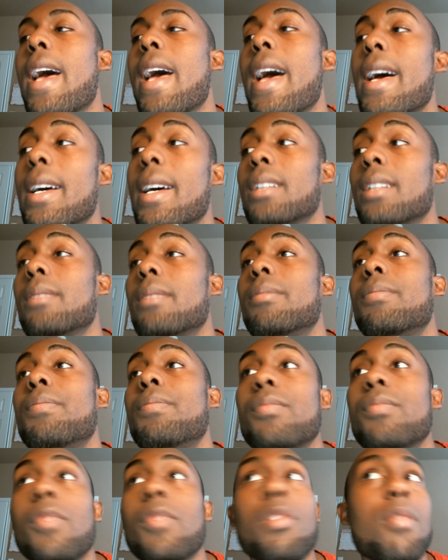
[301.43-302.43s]

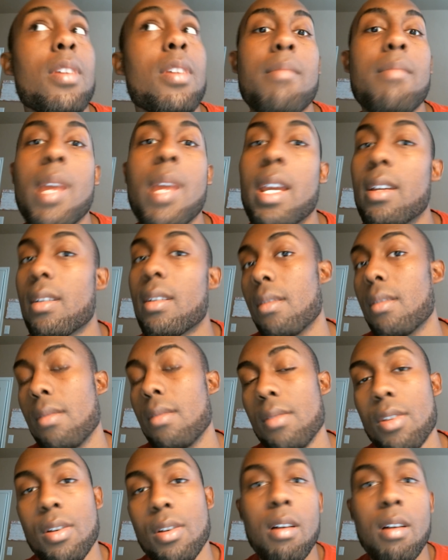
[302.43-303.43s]
you can make
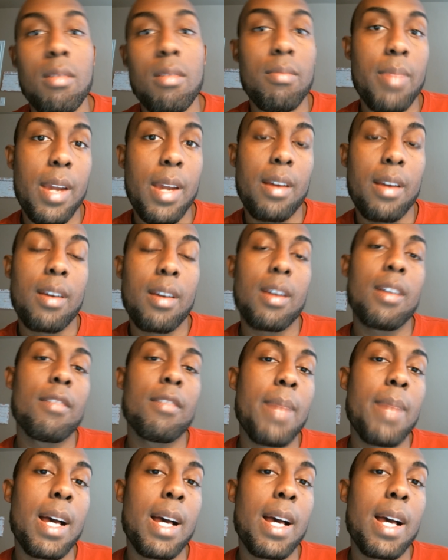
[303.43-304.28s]
your own pair of